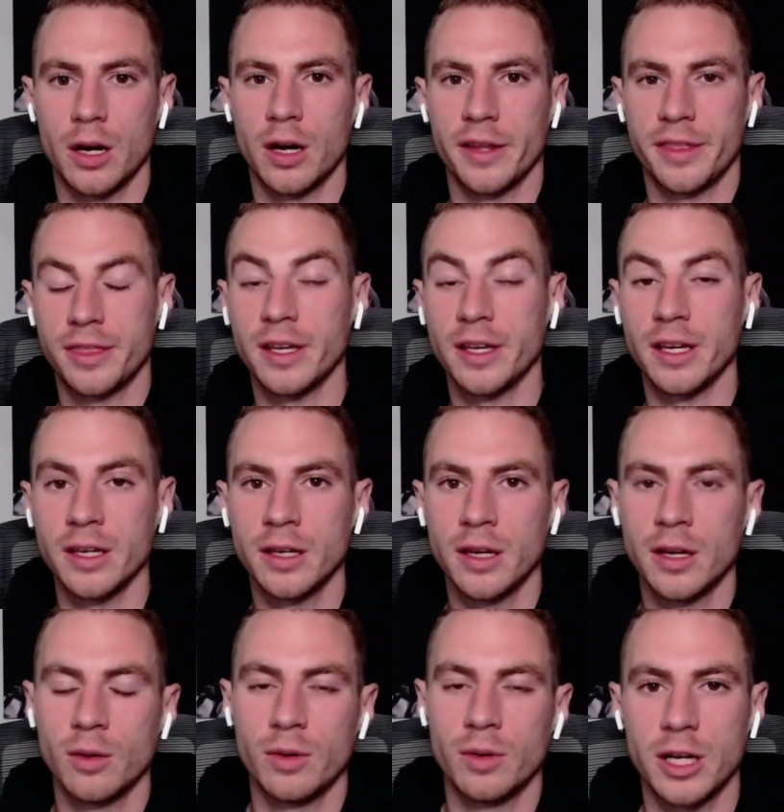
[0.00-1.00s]
thing
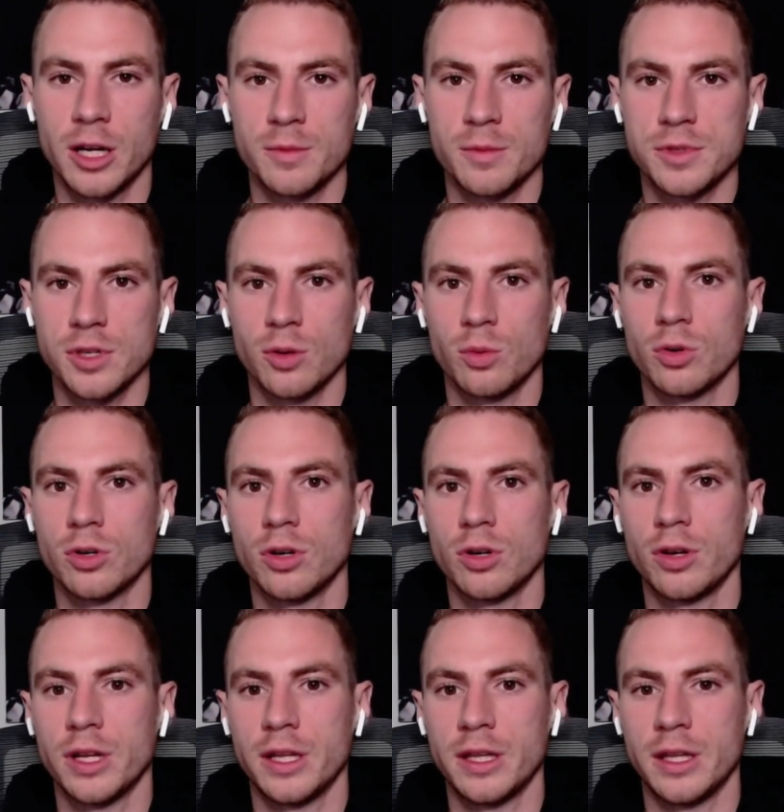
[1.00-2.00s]
when it comes to the
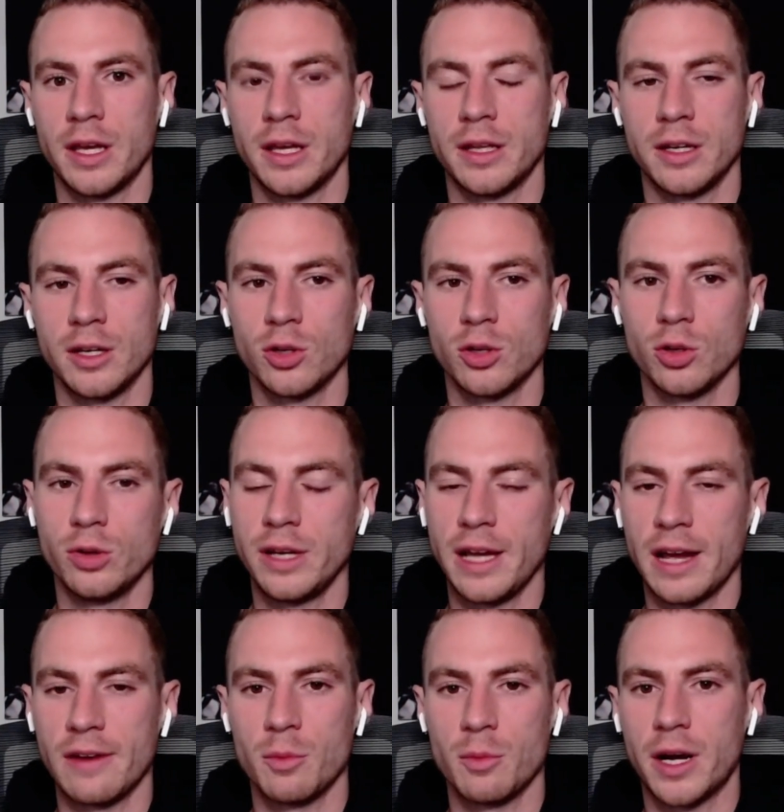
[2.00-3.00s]
world, and
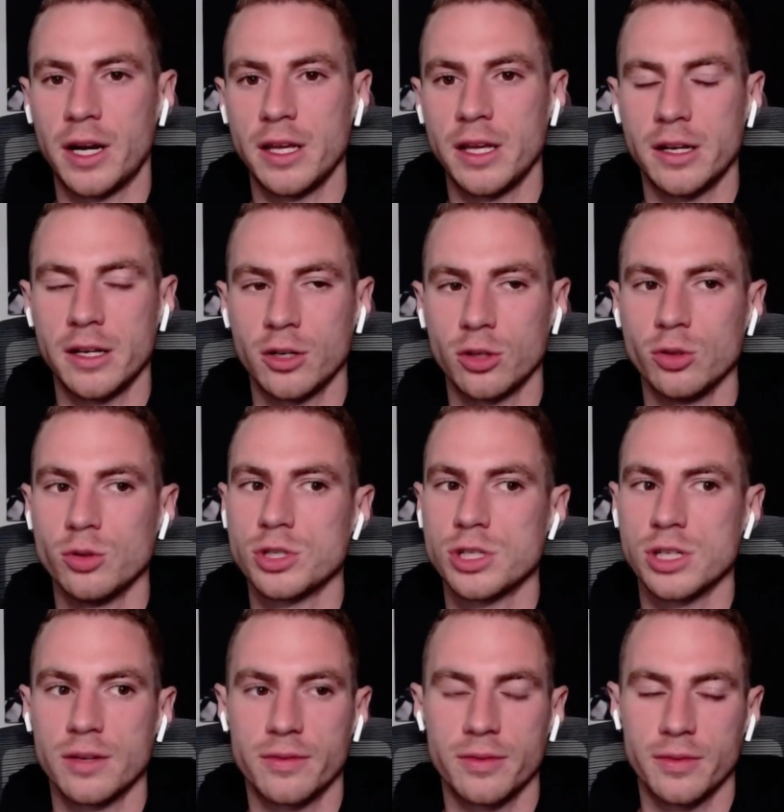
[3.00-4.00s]
including everybody, and
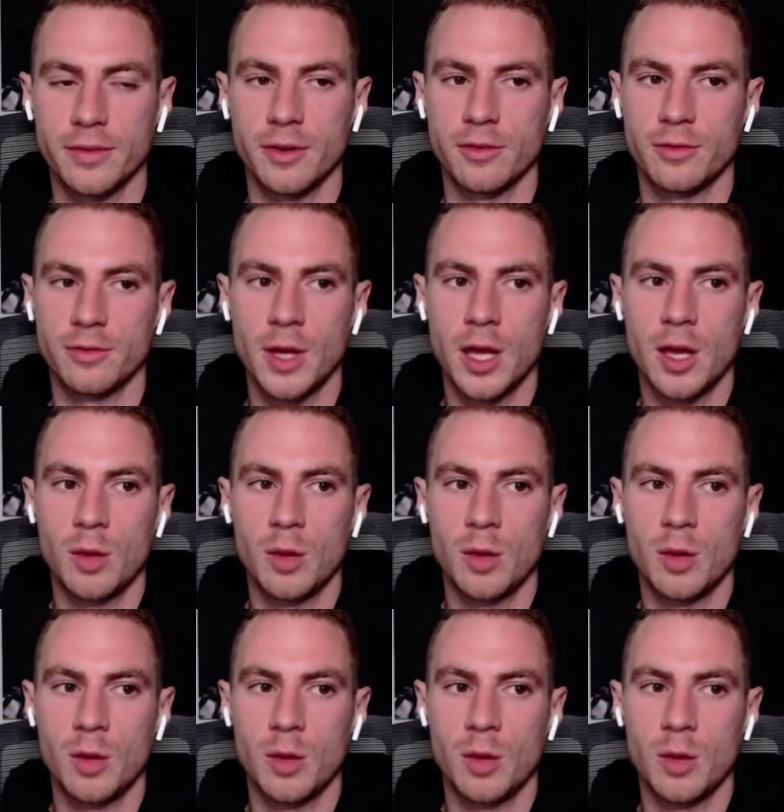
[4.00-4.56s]
inclusion of